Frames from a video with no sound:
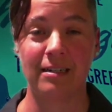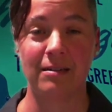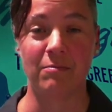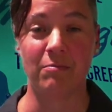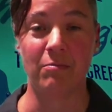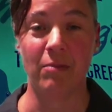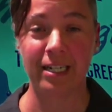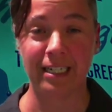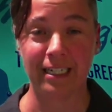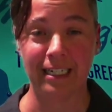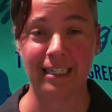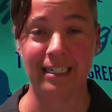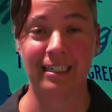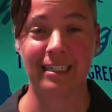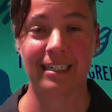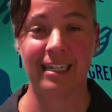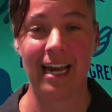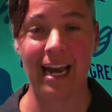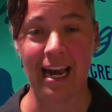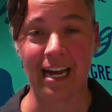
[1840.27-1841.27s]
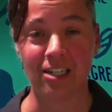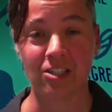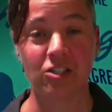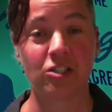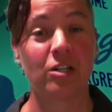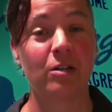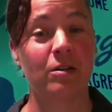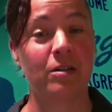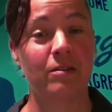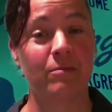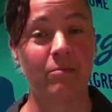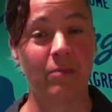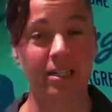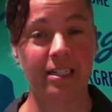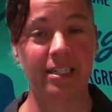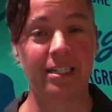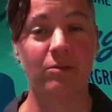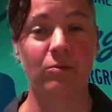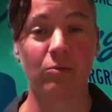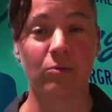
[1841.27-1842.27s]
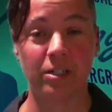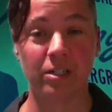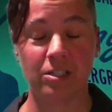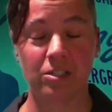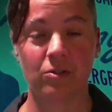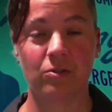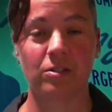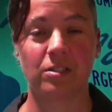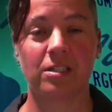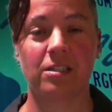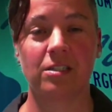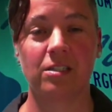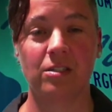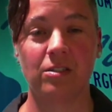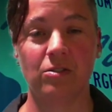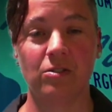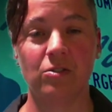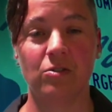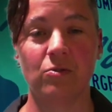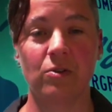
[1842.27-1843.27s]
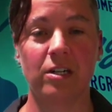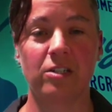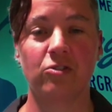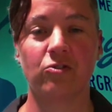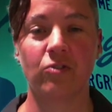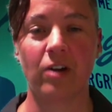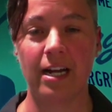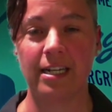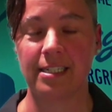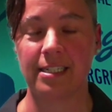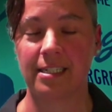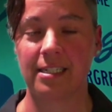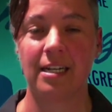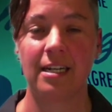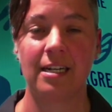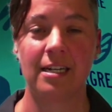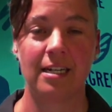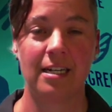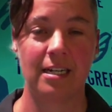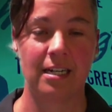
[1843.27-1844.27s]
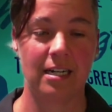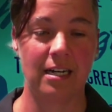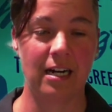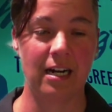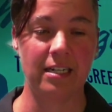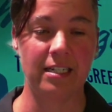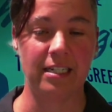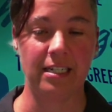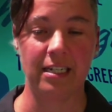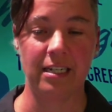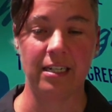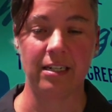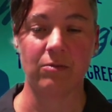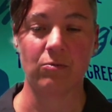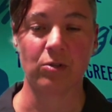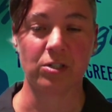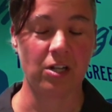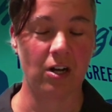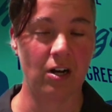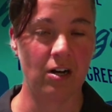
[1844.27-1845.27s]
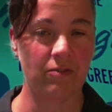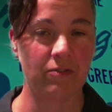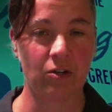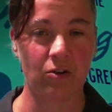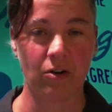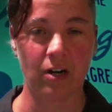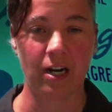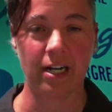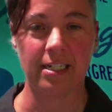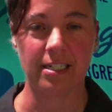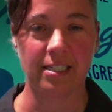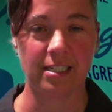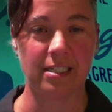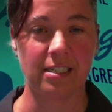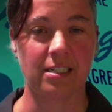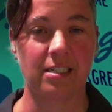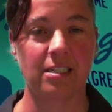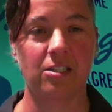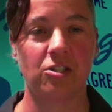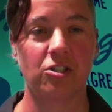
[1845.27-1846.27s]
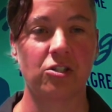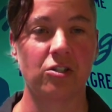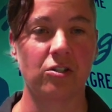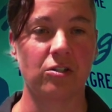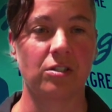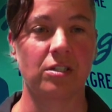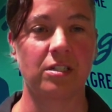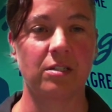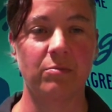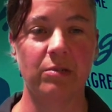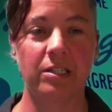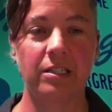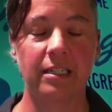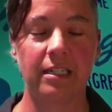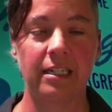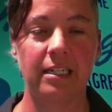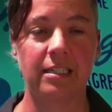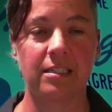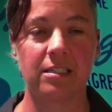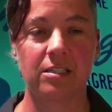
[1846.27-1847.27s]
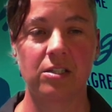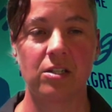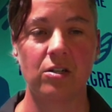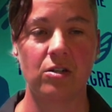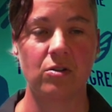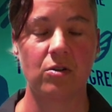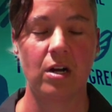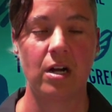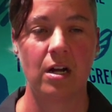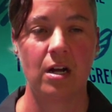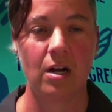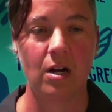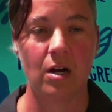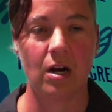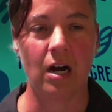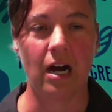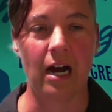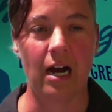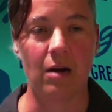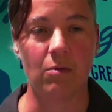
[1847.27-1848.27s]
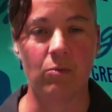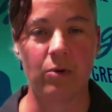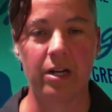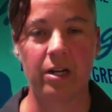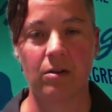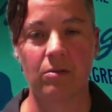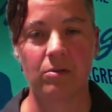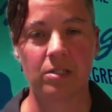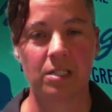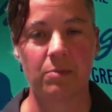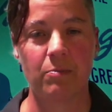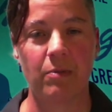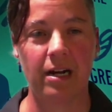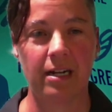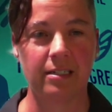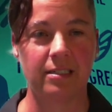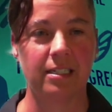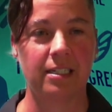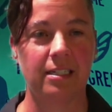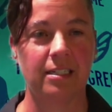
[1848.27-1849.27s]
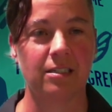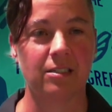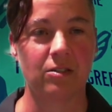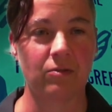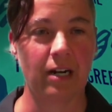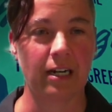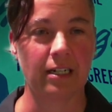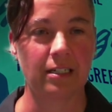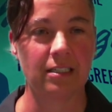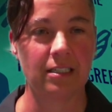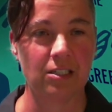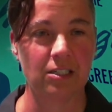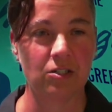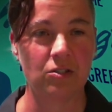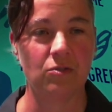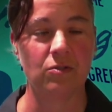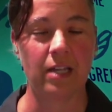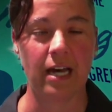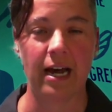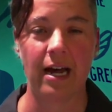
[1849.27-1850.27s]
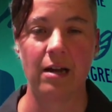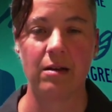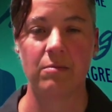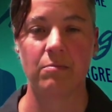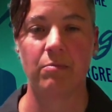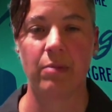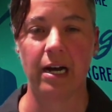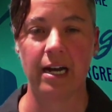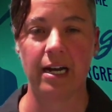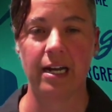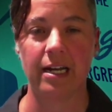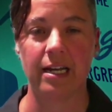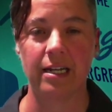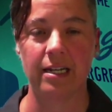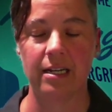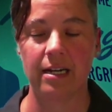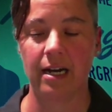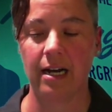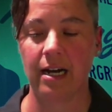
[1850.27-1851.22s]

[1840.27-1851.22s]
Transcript: money, cash, money, resources to address a need, resolve a crisis, ensure stability. And so we are responding directly to that by